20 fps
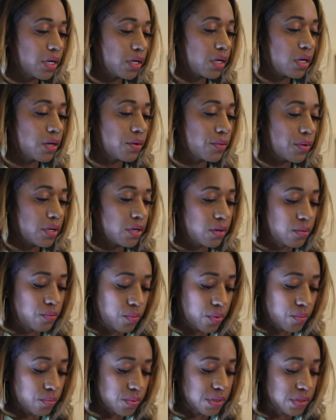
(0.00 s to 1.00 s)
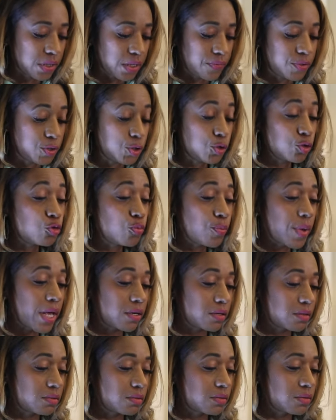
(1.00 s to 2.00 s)
at Area will receive two
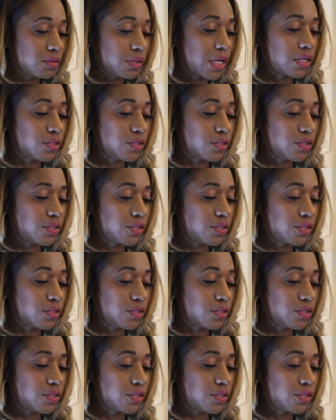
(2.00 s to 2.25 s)
medals,